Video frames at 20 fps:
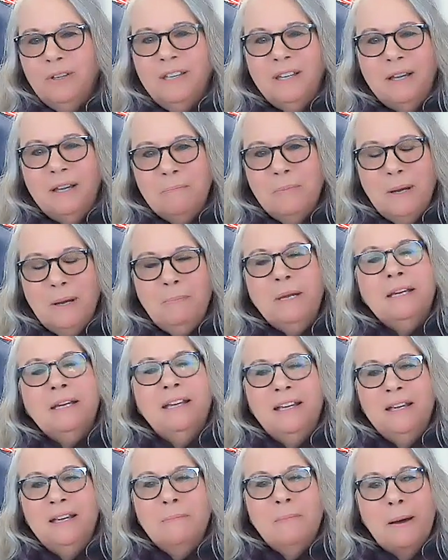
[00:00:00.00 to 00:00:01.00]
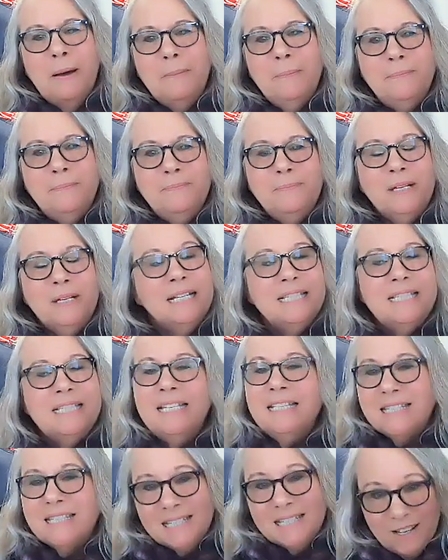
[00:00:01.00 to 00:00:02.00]
him by picking him up because
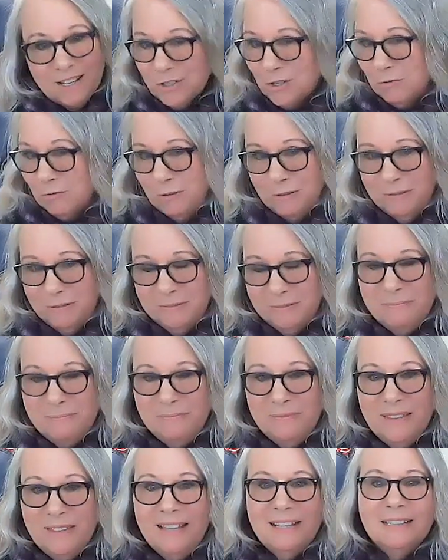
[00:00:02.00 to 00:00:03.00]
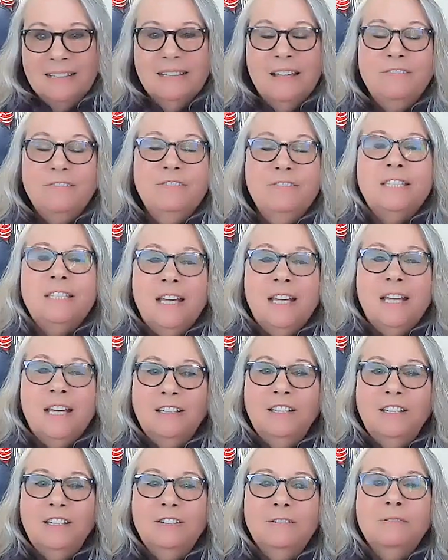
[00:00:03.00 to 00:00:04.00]
that's not true. Love is
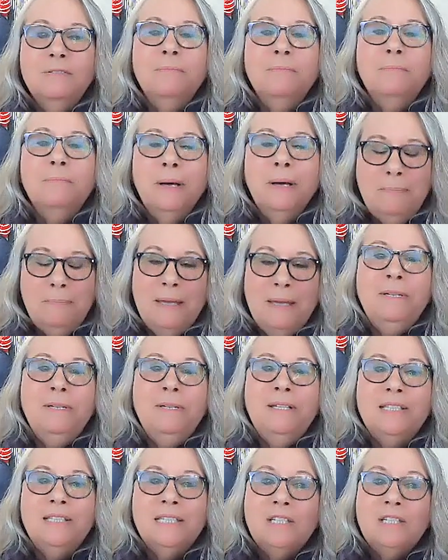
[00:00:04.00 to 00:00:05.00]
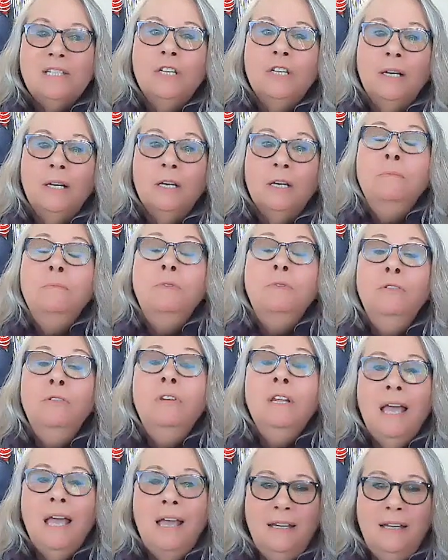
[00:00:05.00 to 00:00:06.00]
telling you, my baby is t-
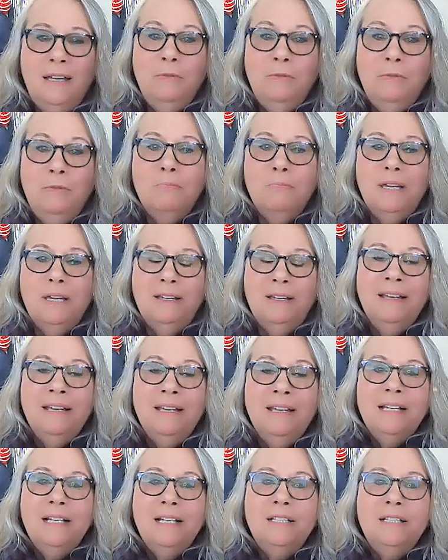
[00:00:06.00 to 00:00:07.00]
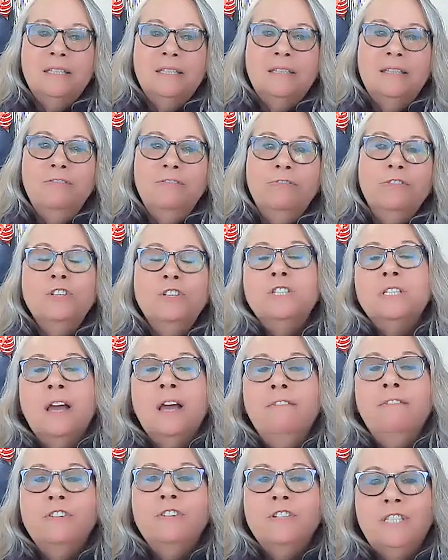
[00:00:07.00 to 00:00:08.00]
communicating with me. It's the first
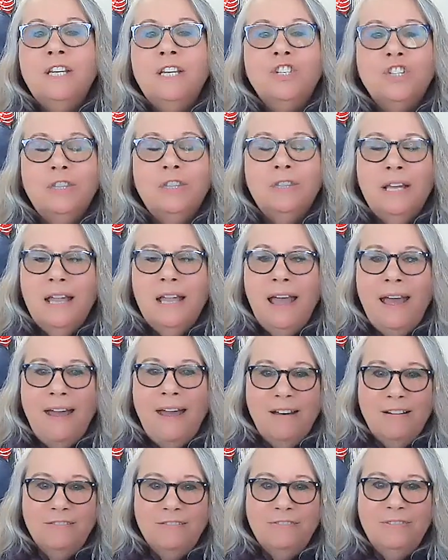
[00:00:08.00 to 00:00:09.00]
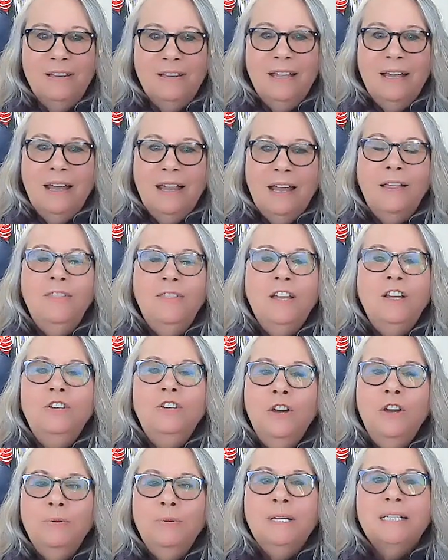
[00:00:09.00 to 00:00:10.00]
conversation they have, and they
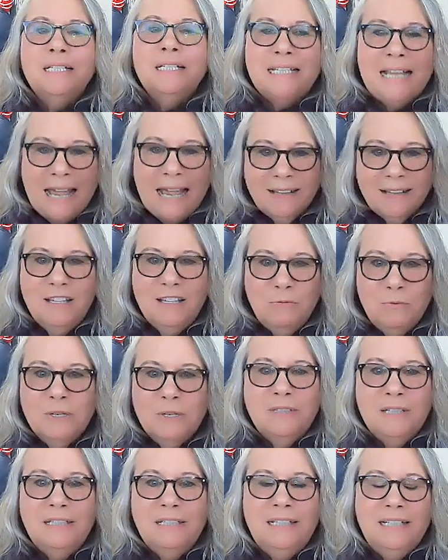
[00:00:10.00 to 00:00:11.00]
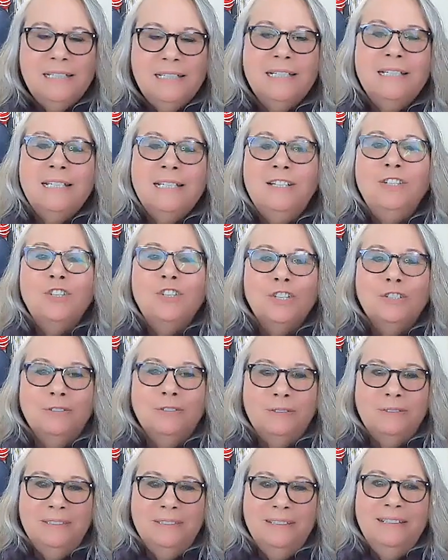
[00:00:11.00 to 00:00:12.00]
know exactly what they need to teach you
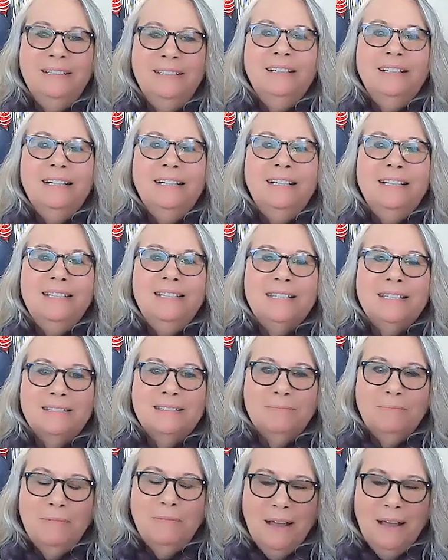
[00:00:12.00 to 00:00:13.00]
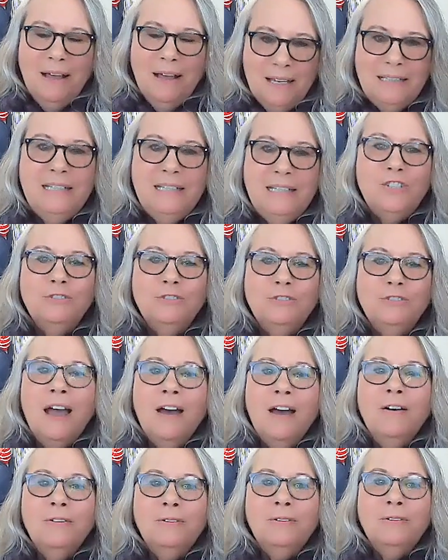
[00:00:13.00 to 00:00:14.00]
is, I need you
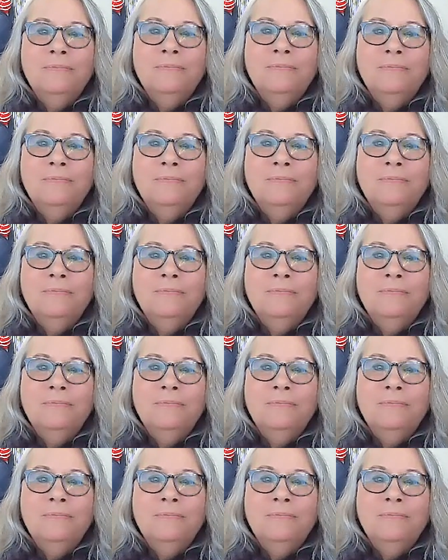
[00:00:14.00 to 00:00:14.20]
now.